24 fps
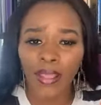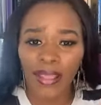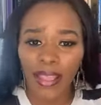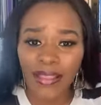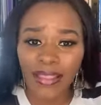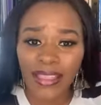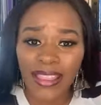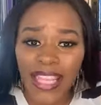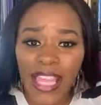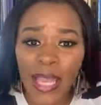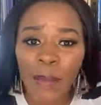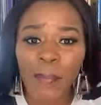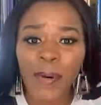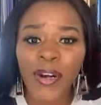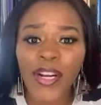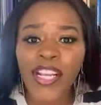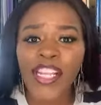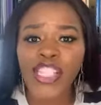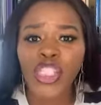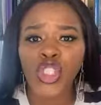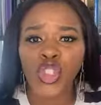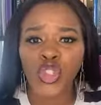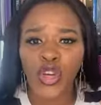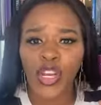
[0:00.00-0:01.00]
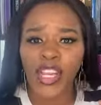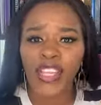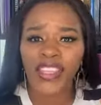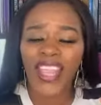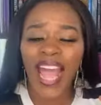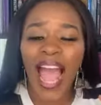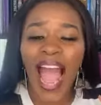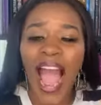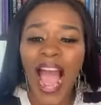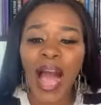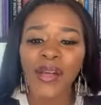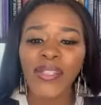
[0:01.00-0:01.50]
Liberty Street, the
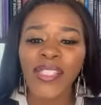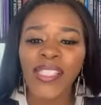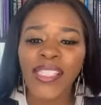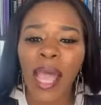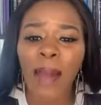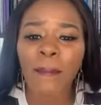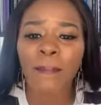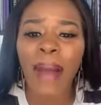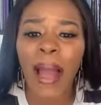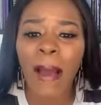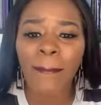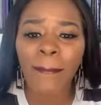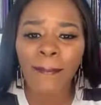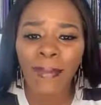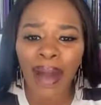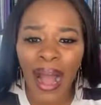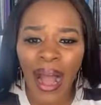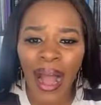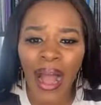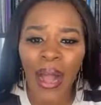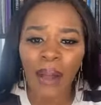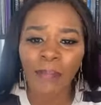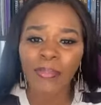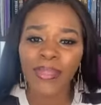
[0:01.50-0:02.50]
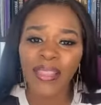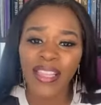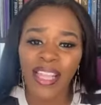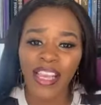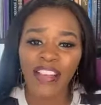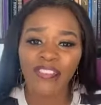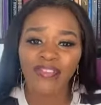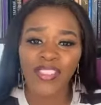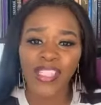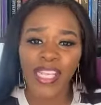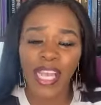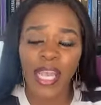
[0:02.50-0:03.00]
house that my mom
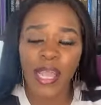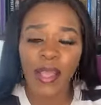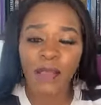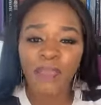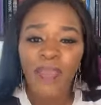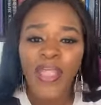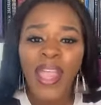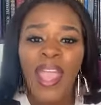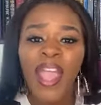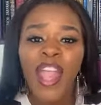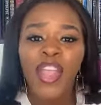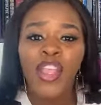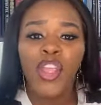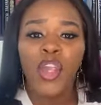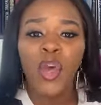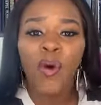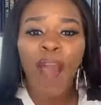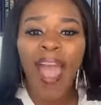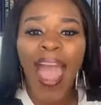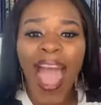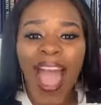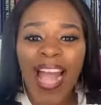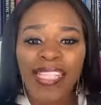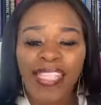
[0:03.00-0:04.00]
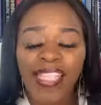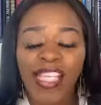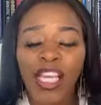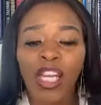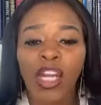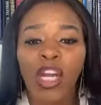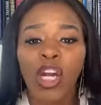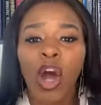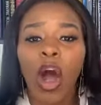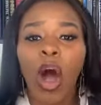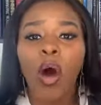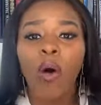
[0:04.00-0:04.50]
lived in, you had to
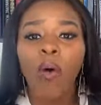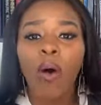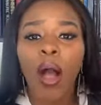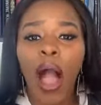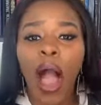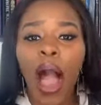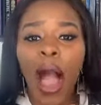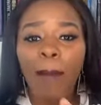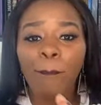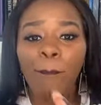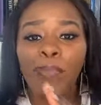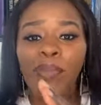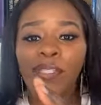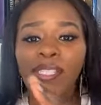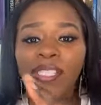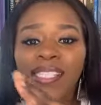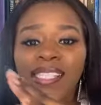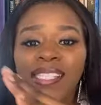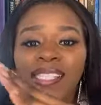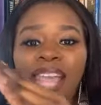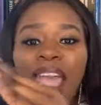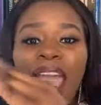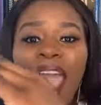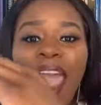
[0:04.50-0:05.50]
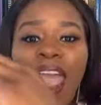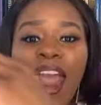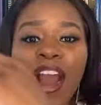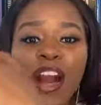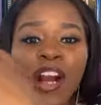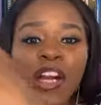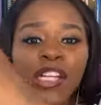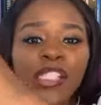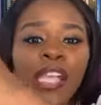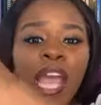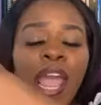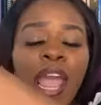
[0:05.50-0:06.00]
go
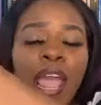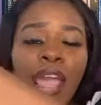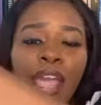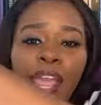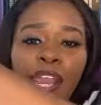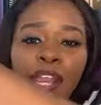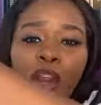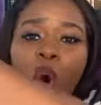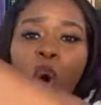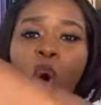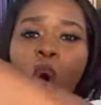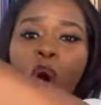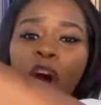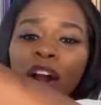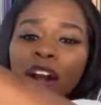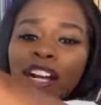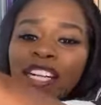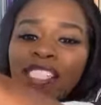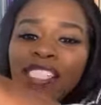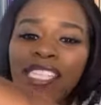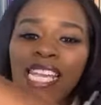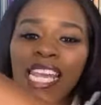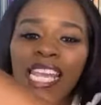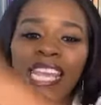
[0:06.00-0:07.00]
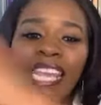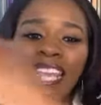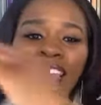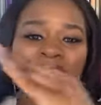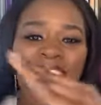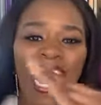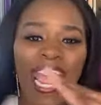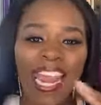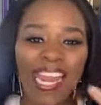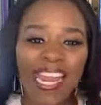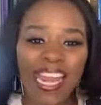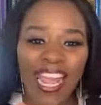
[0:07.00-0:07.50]
upstairs in order to
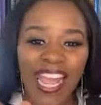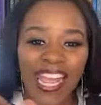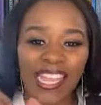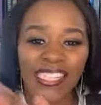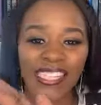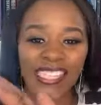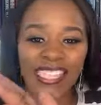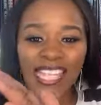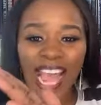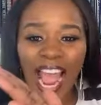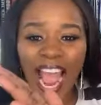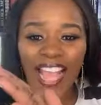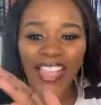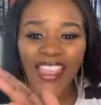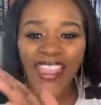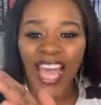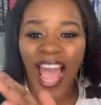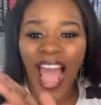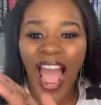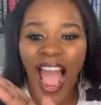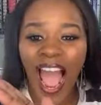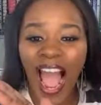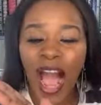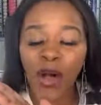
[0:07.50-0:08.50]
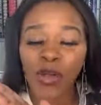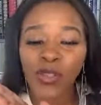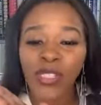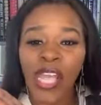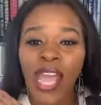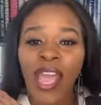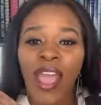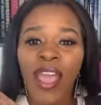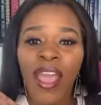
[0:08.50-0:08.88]
get inside the house.